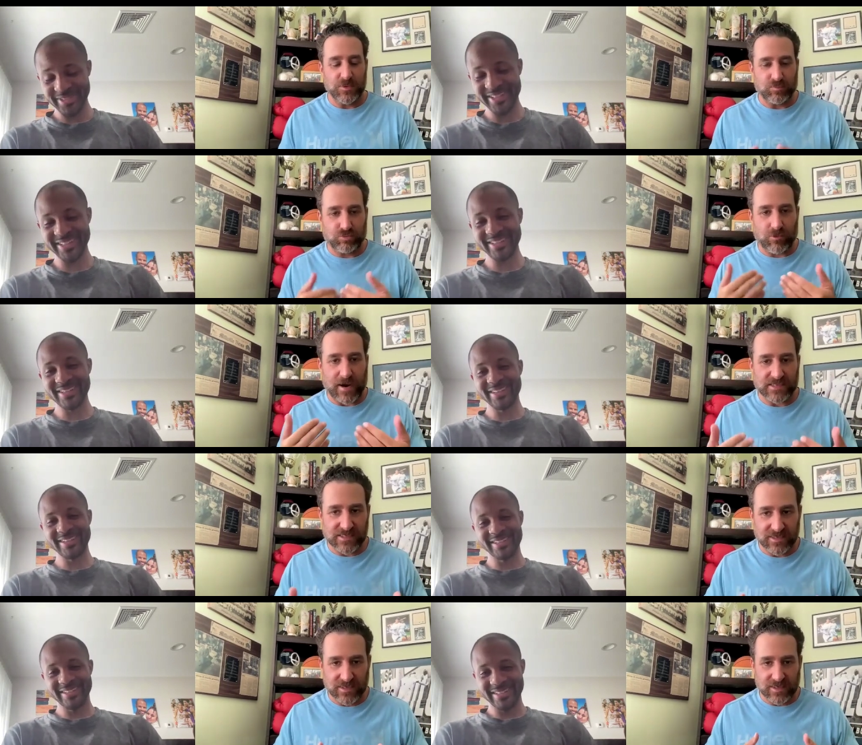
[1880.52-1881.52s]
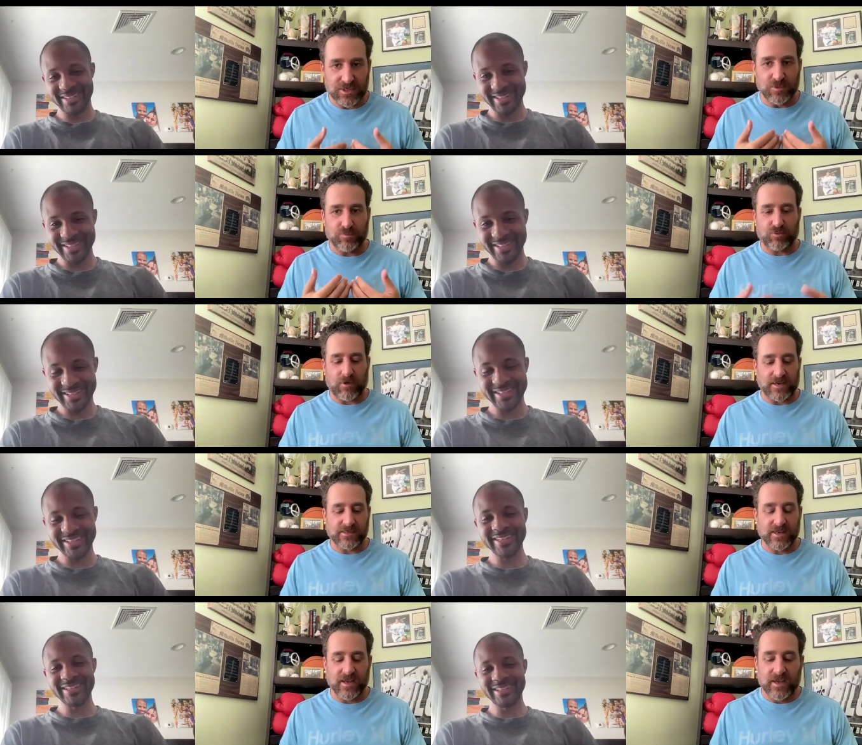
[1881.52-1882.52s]
Speaker 1: You press, you
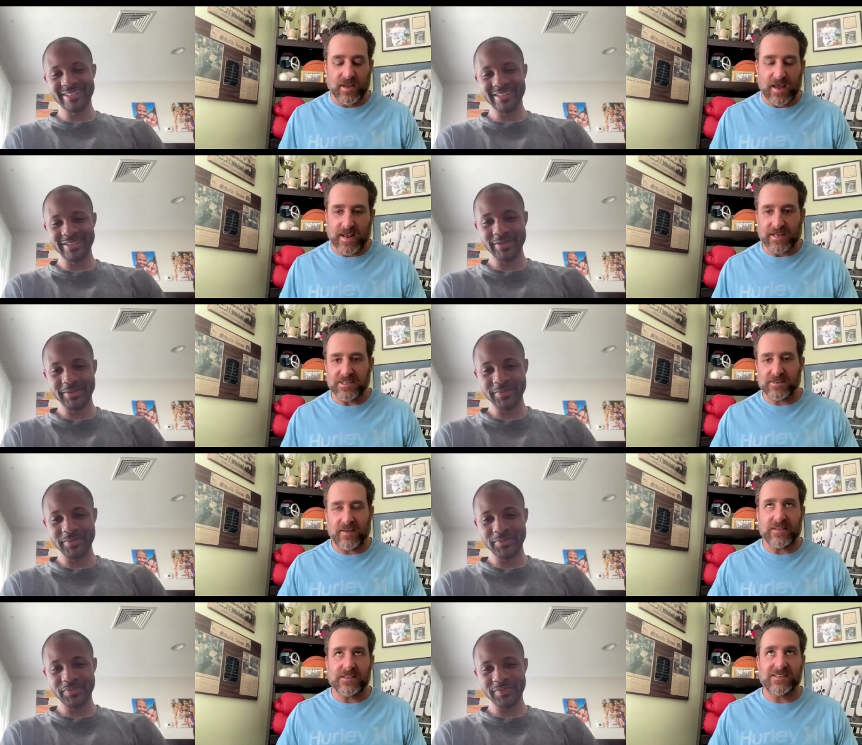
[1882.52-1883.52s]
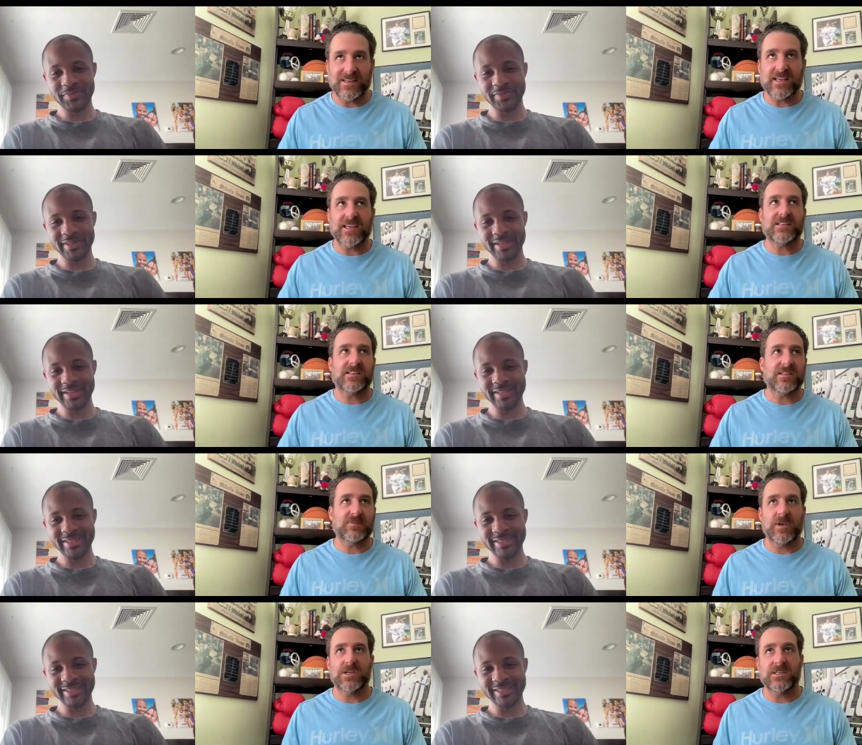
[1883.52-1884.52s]
press, and I just have this sneaky
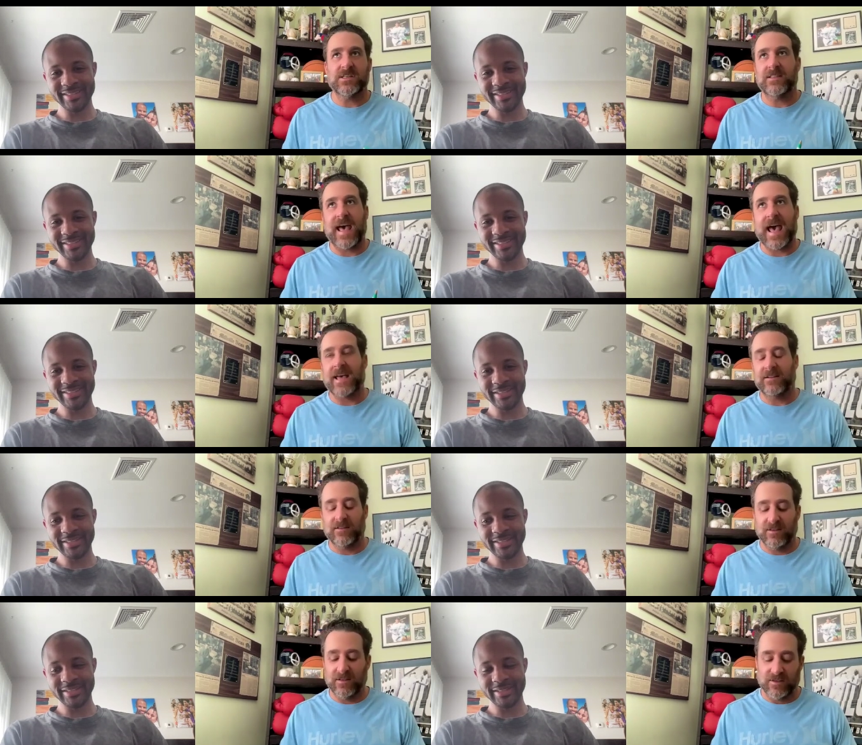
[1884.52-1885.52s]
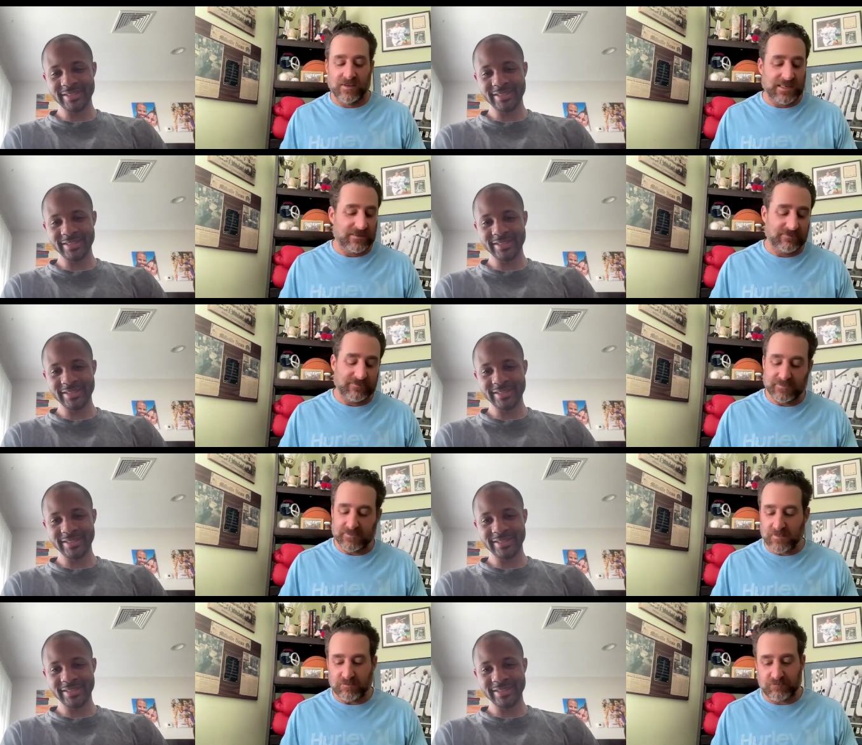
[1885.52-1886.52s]
suspicion that,
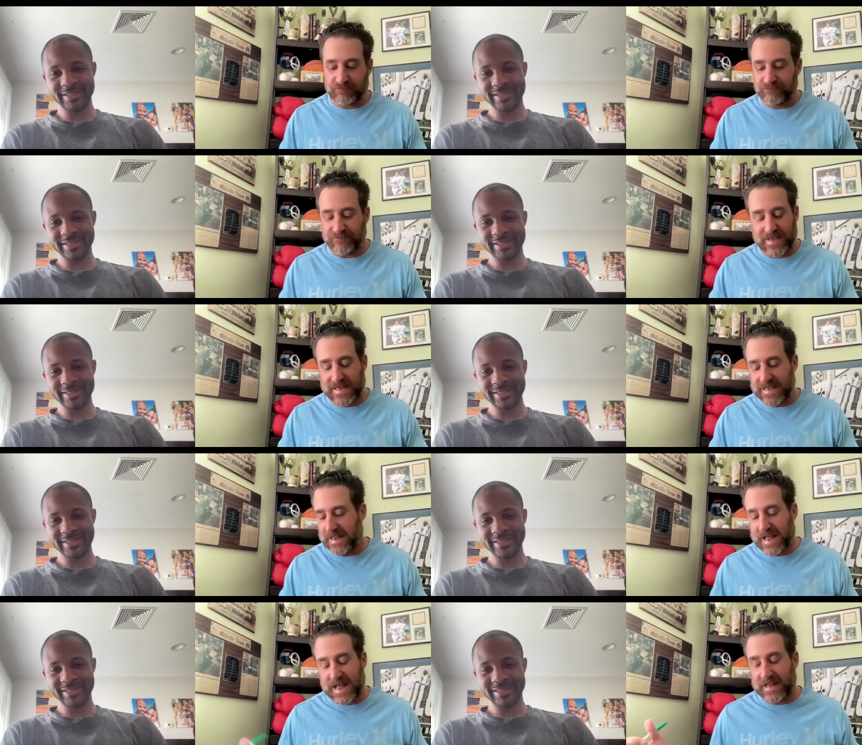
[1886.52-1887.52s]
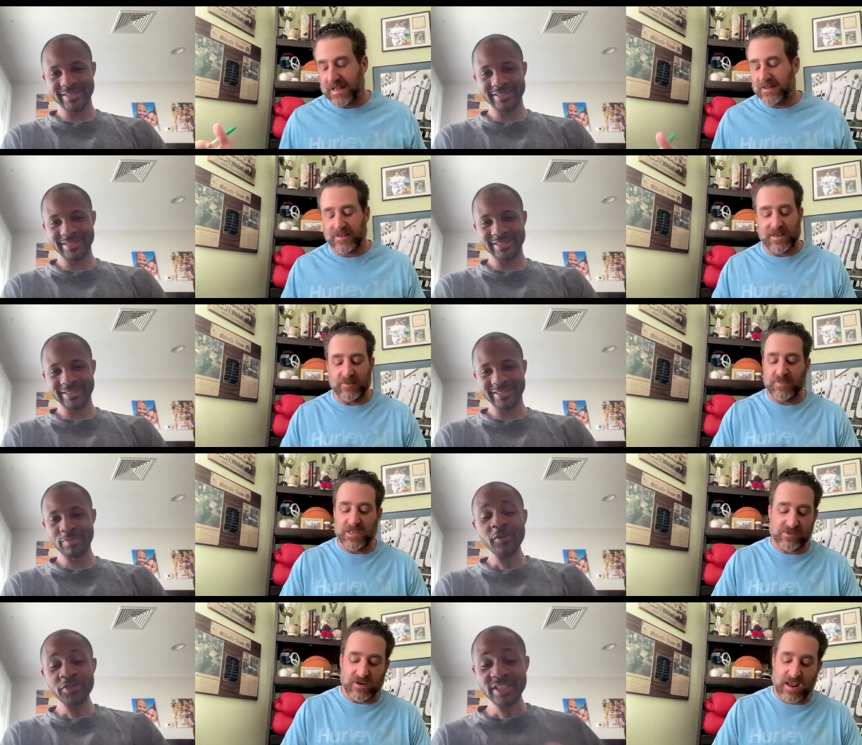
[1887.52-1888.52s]
Speaker 2: in
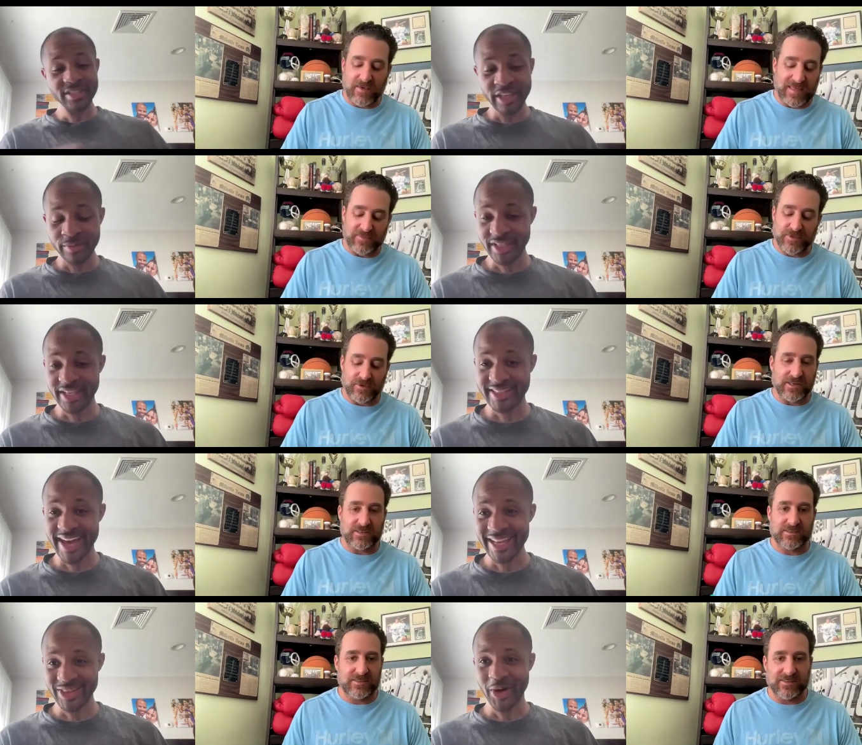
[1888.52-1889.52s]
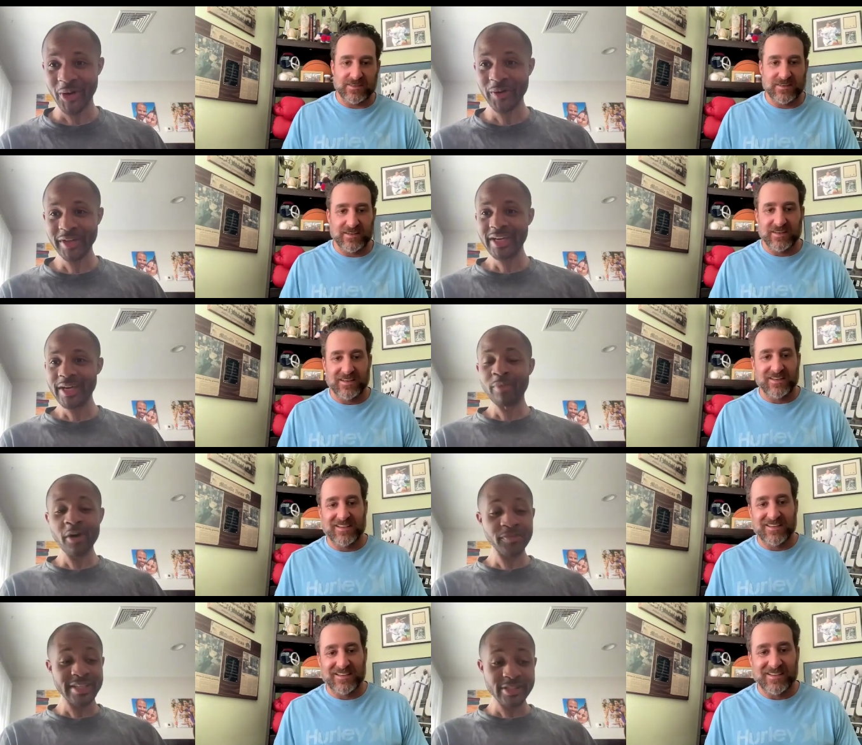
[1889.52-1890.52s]
Embiid's going to have that thirty tight though.
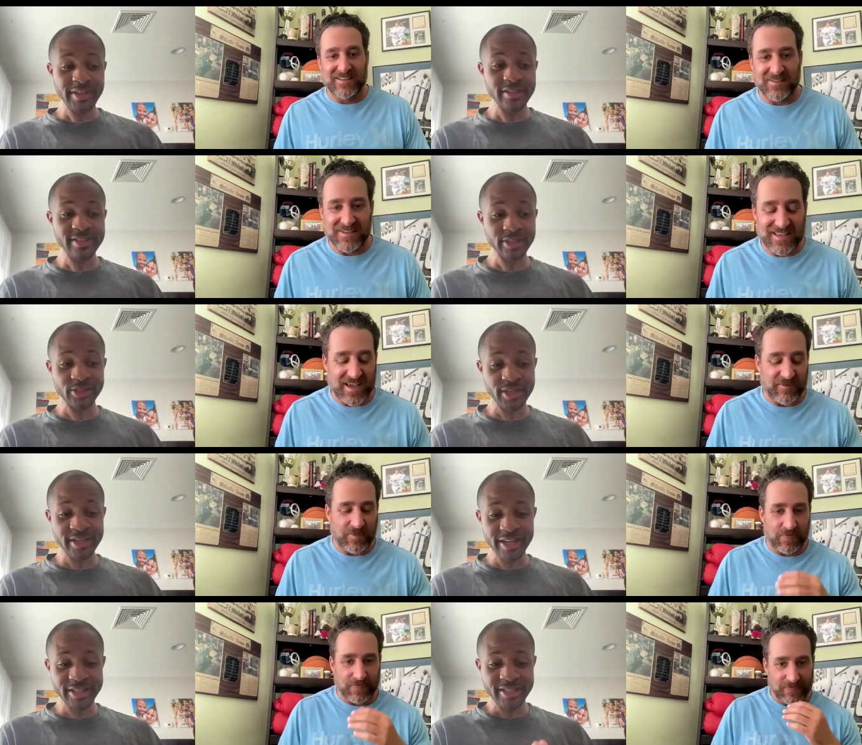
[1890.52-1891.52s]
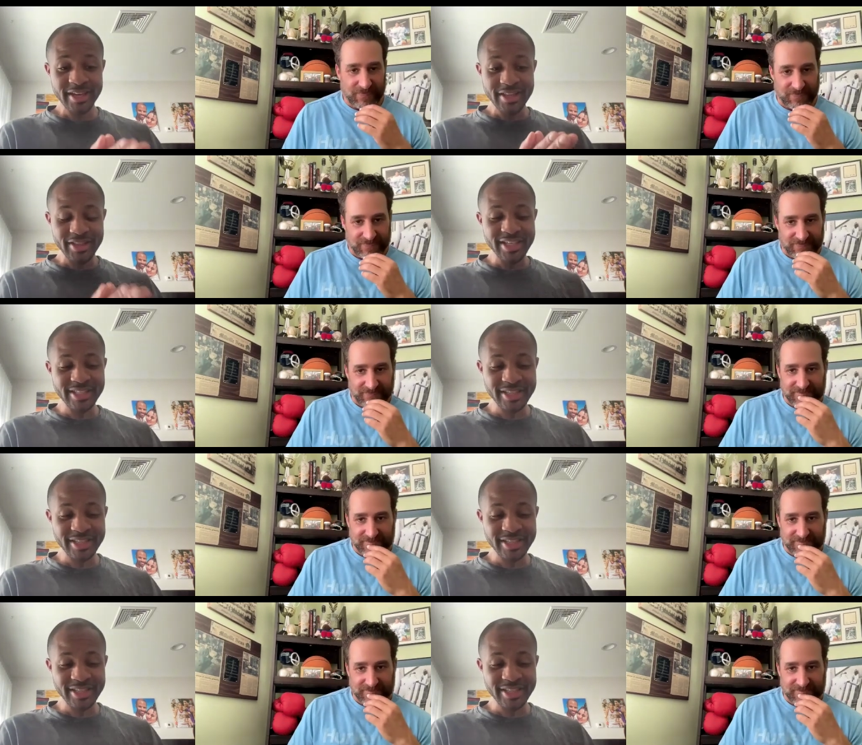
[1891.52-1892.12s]
Both that's the thing. The Sixers yeah. and these